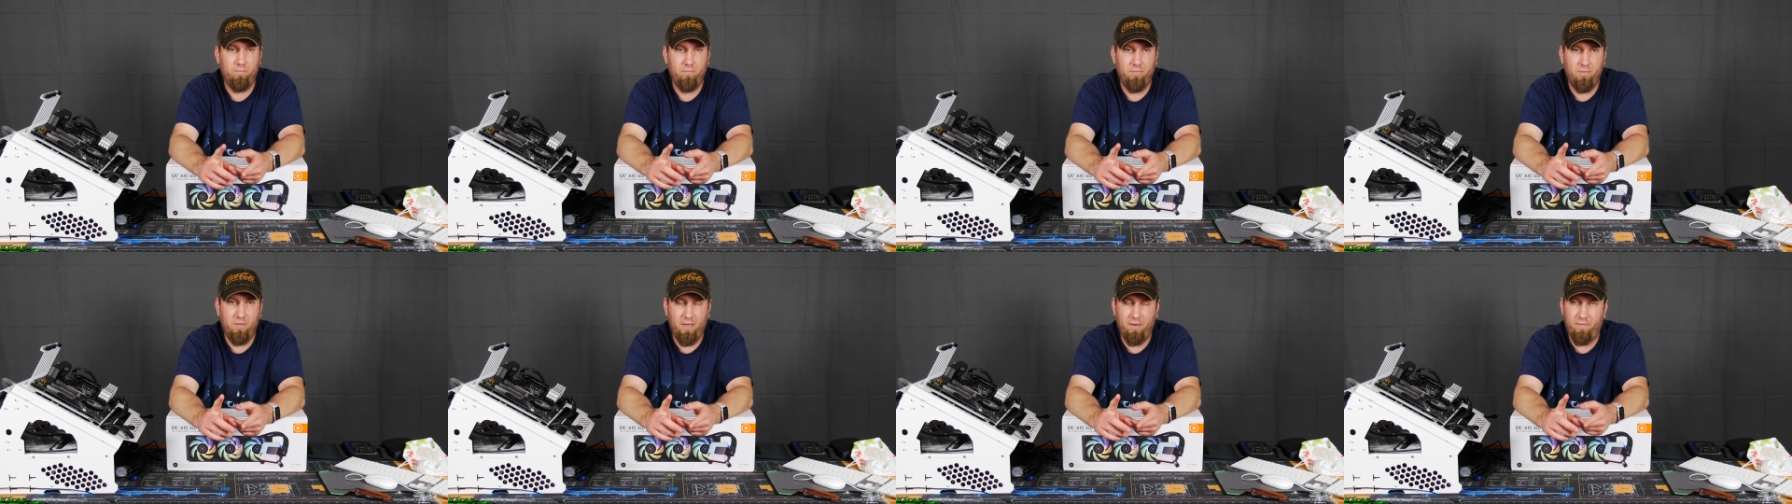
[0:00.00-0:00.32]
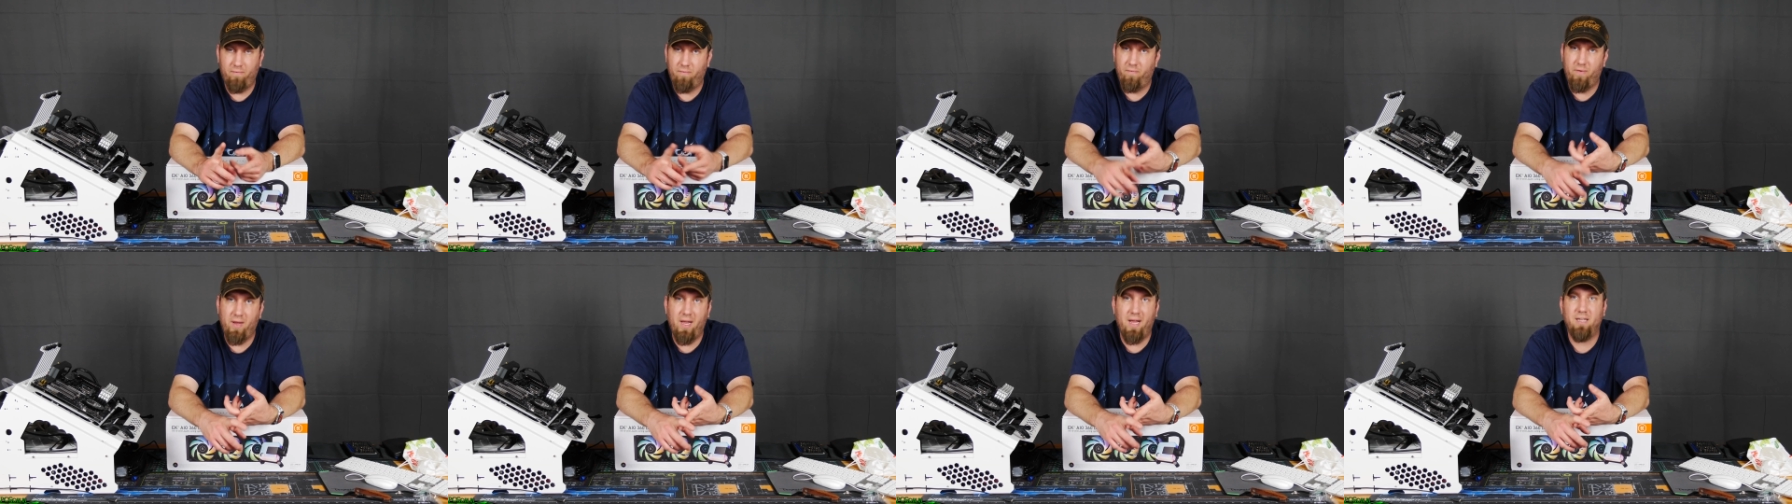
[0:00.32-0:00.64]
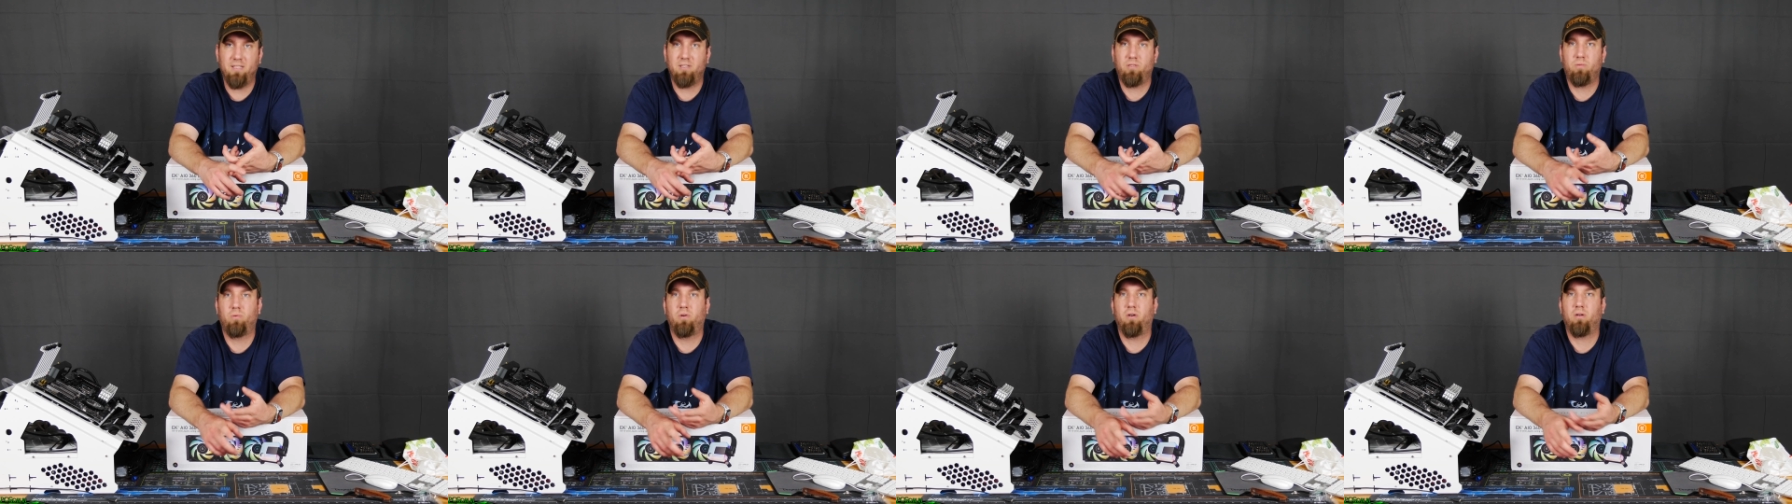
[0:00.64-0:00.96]

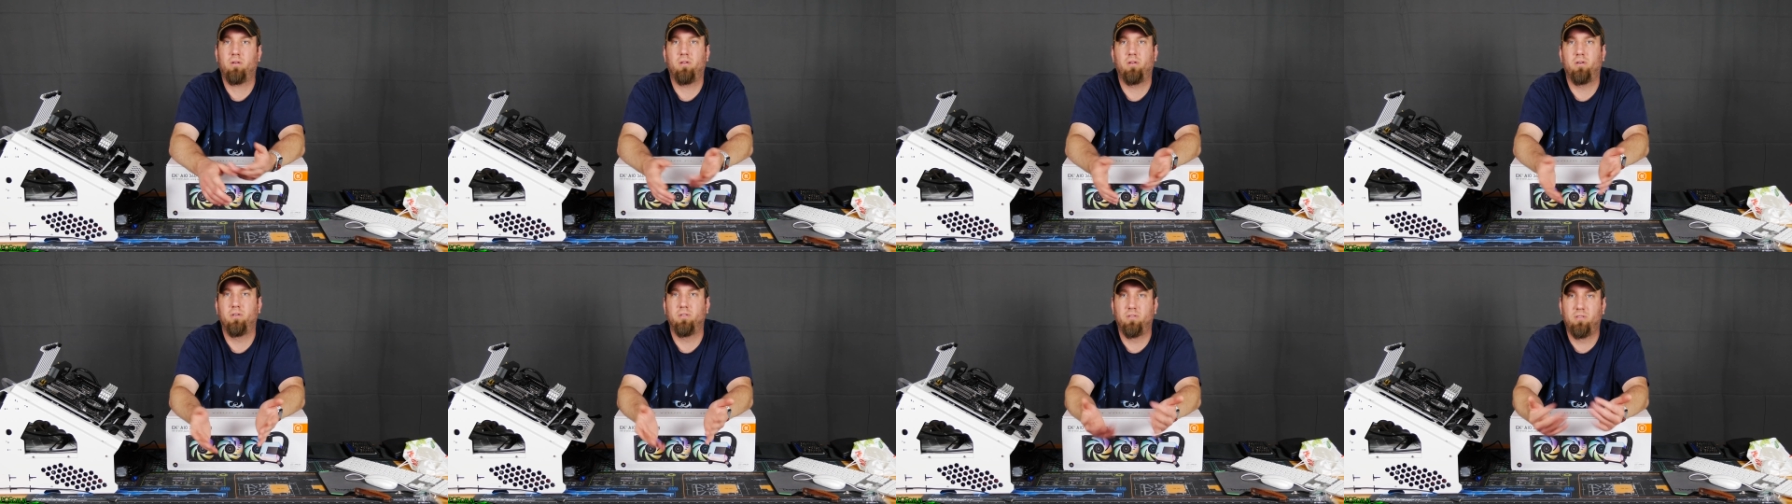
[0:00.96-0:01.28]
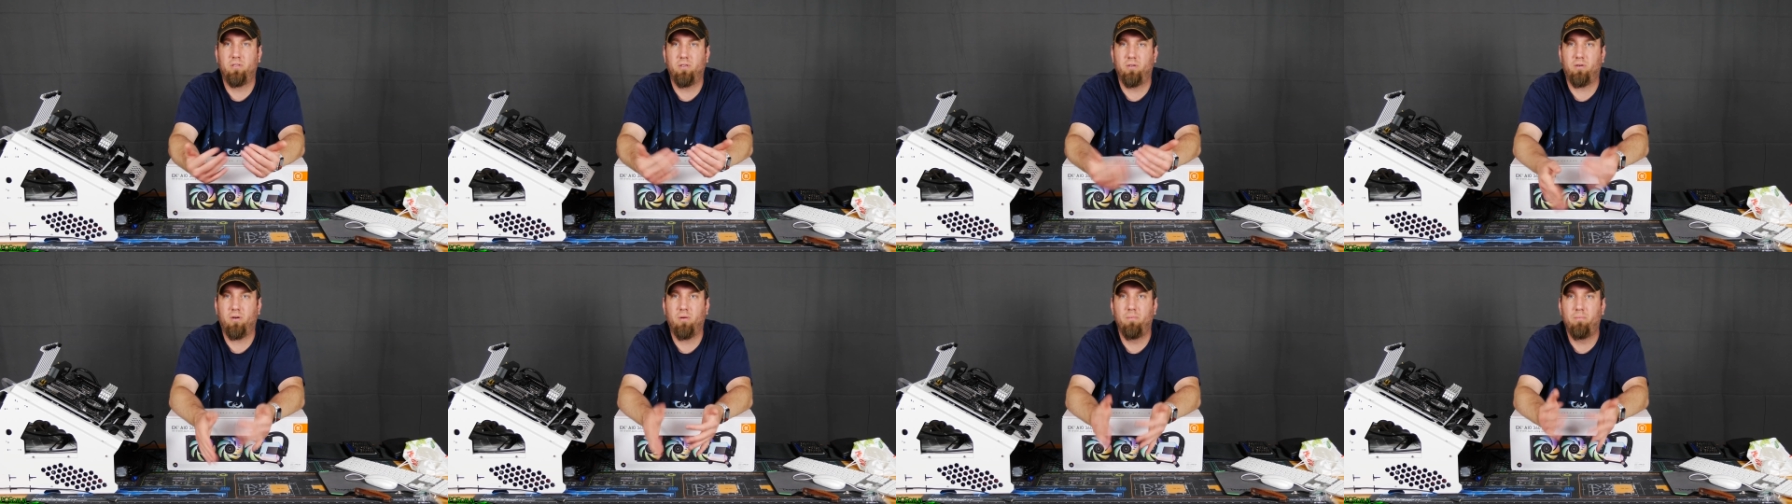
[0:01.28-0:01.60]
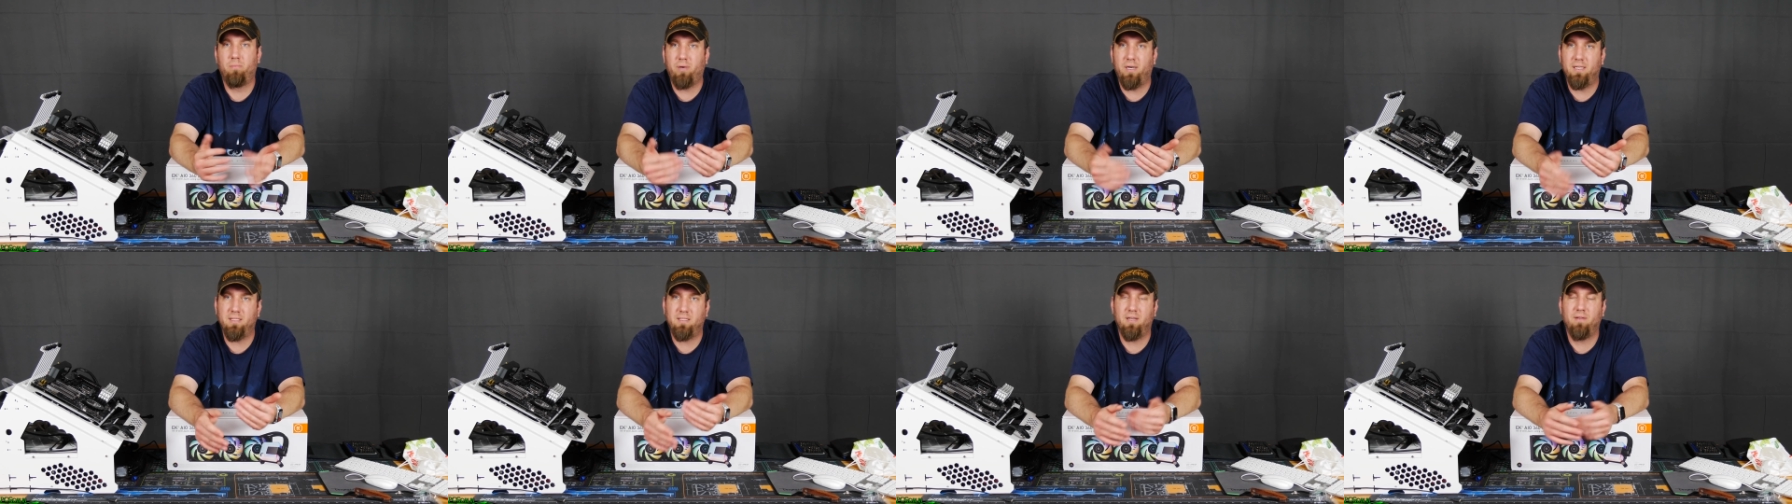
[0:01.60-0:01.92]
advanced workloads, so
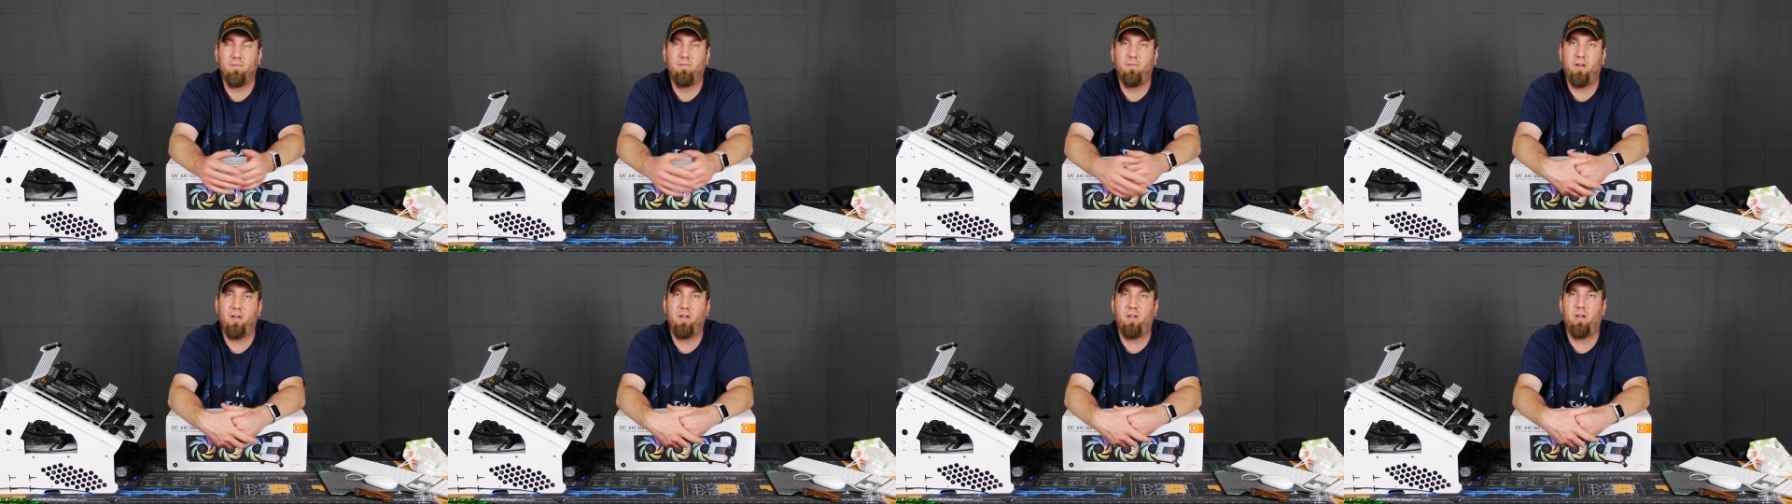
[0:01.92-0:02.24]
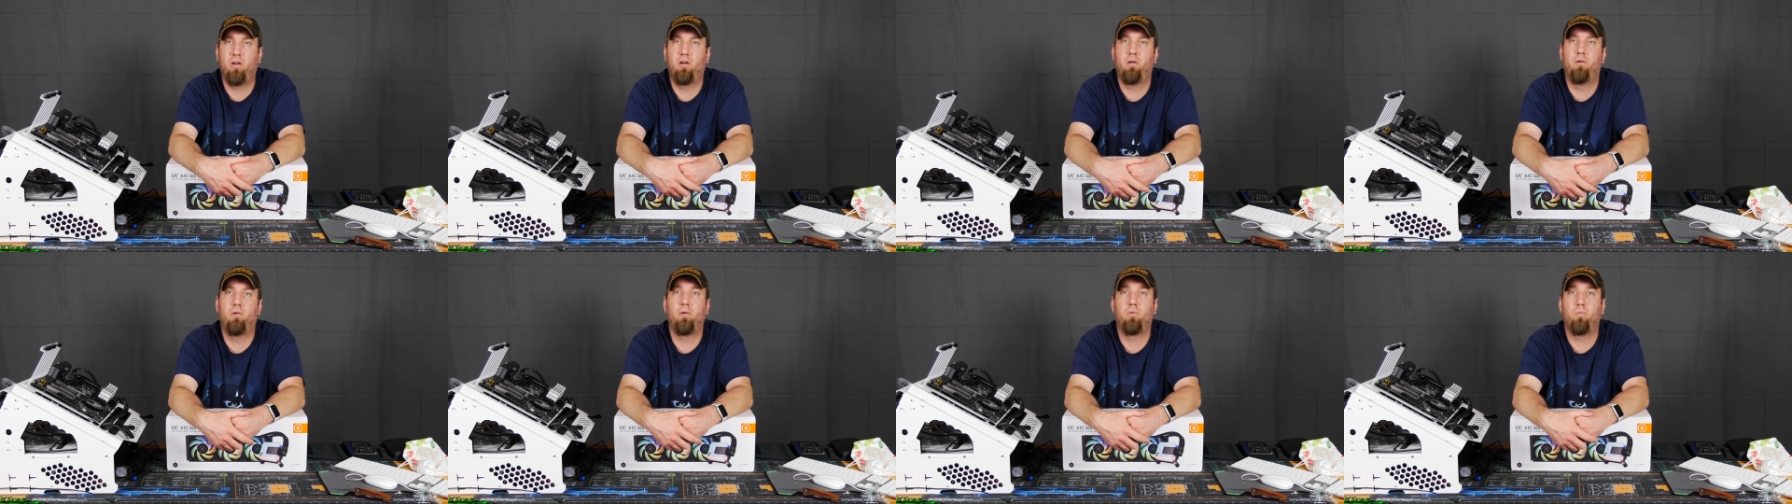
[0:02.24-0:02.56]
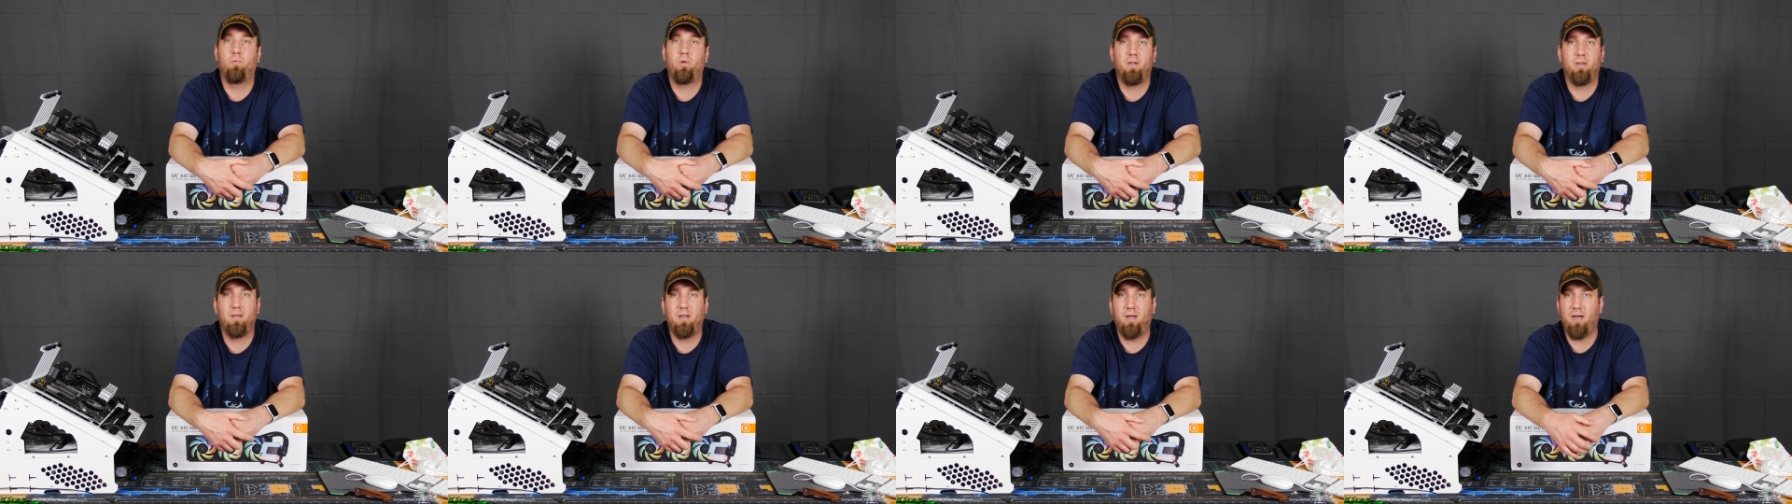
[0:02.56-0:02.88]
compressing video and
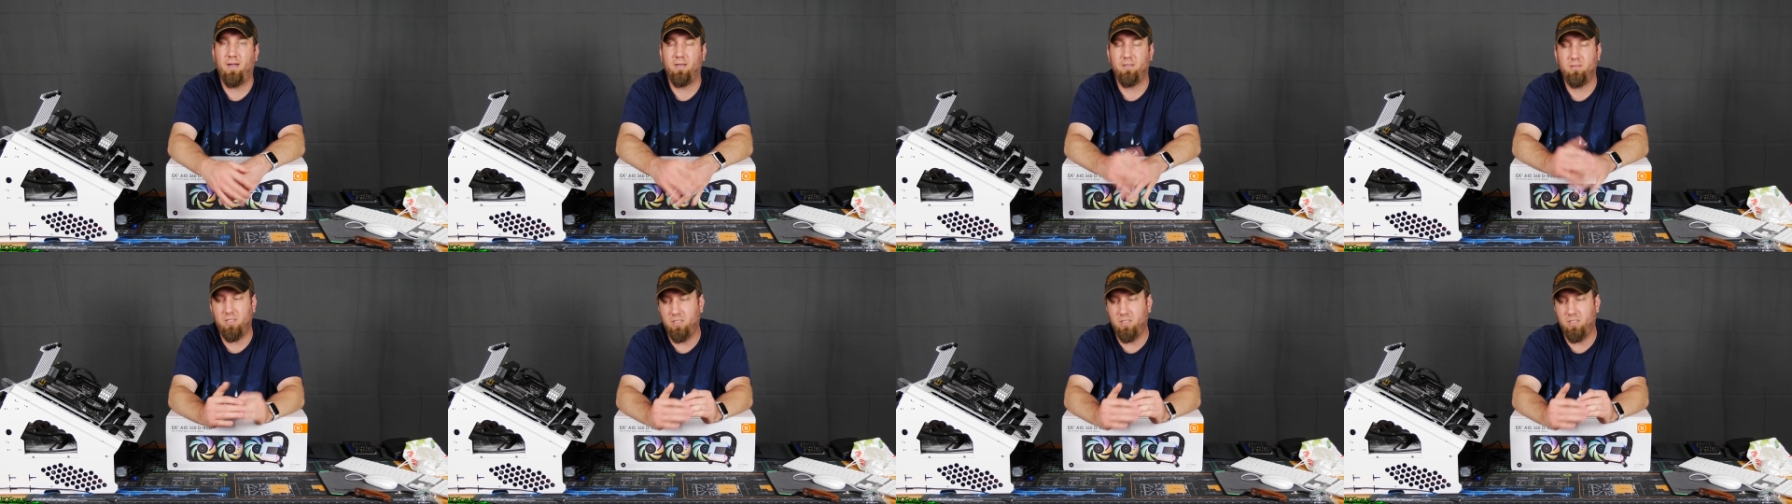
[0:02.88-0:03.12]
whatnot.